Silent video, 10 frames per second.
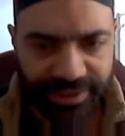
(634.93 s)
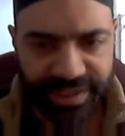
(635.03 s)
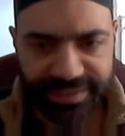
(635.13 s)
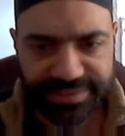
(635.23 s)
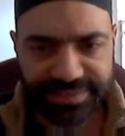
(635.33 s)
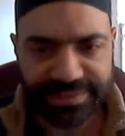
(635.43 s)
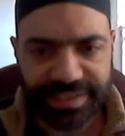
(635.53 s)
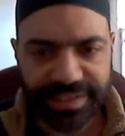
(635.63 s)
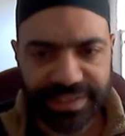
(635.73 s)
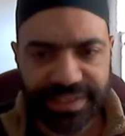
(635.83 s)

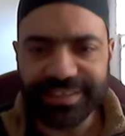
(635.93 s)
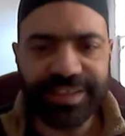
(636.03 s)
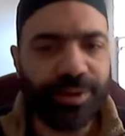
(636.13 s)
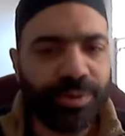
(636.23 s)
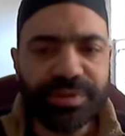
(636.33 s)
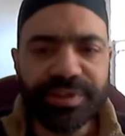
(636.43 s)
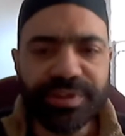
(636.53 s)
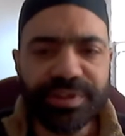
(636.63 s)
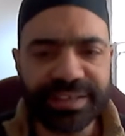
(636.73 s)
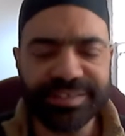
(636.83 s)
paradise. The
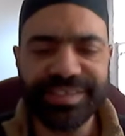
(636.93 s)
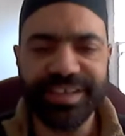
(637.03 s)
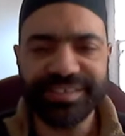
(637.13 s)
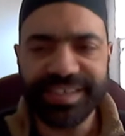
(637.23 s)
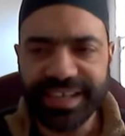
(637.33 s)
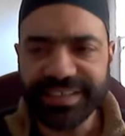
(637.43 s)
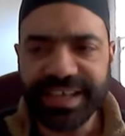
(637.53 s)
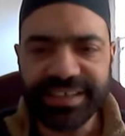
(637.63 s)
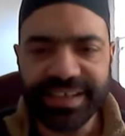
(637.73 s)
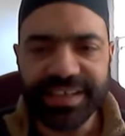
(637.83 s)
only way to
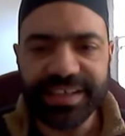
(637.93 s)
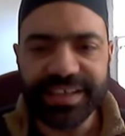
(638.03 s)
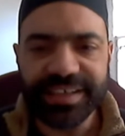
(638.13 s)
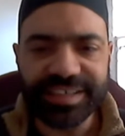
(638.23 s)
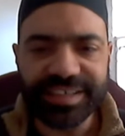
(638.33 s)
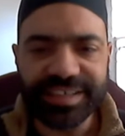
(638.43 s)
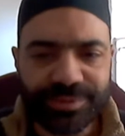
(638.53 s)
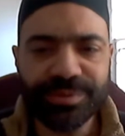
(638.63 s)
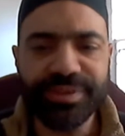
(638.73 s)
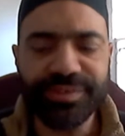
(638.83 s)
attain that
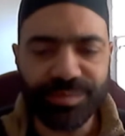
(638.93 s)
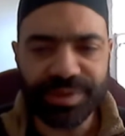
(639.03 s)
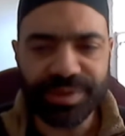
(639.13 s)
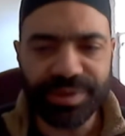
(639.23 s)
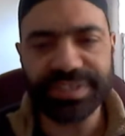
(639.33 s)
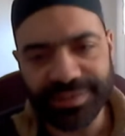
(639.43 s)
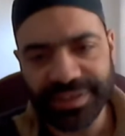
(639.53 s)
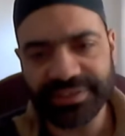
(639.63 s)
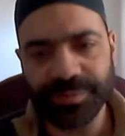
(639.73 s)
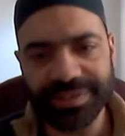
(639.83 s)
is through the
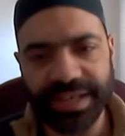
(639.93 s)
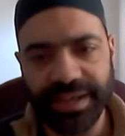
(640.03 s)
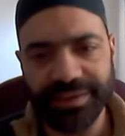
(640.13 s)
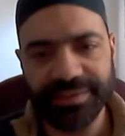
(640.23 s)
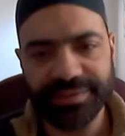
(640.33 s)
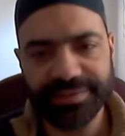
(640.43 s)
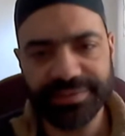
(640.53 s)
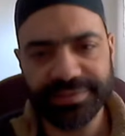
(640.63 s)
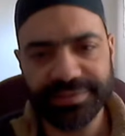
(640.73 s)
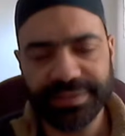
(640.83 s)
remembrance of Allah subhanahu wa ta'ala,
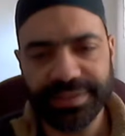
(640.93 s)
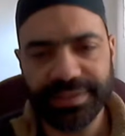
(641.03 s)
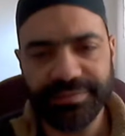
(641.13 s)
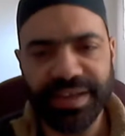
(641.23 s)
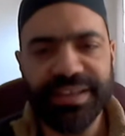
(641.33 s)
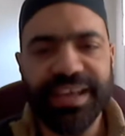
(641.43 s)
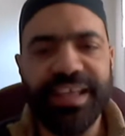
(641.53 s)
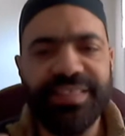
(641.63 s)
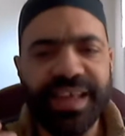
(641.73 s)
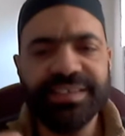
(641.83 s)

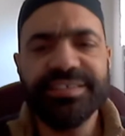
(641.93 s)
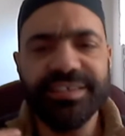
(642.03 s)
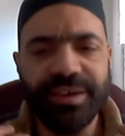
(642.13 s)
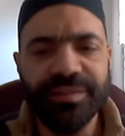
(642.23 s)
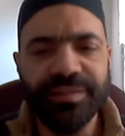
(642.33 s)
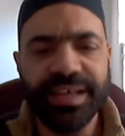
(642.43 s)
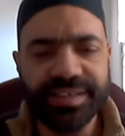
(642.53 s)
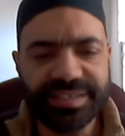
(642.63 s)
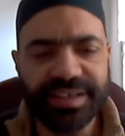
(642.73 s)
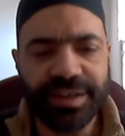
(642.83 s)
right? And that's
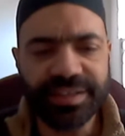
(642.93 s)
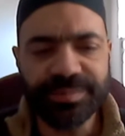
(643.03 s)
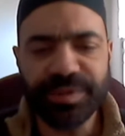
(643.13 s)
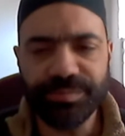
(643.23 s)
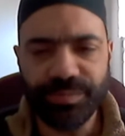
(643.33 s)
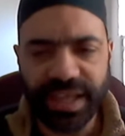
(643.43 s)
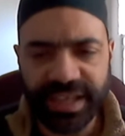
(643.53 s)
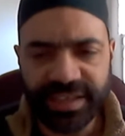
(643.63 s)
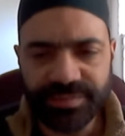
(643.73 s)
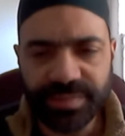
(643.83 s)
the ultimate
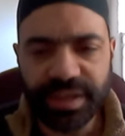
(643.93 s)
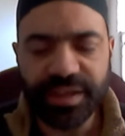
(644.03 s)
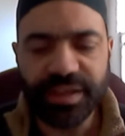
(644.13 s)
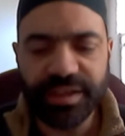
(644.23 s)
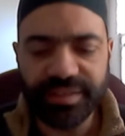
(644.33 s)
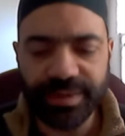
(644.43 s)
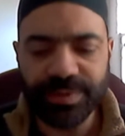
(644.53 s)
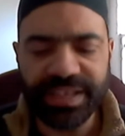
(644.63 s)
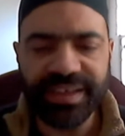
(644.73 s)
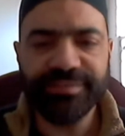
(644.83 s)
aim
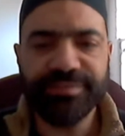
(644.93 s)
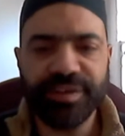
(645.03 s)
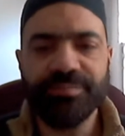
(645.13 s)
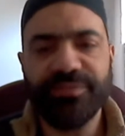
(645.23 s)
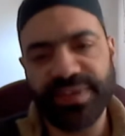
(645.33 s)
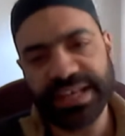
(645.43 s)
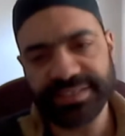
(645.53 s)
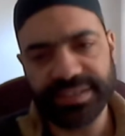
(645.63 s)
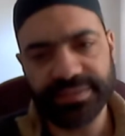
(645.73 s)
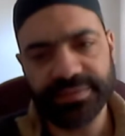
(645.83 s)
that we get from
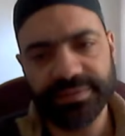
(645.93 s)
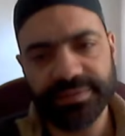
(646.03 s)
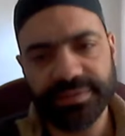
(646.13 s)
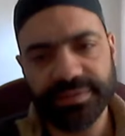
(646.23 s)
fasting,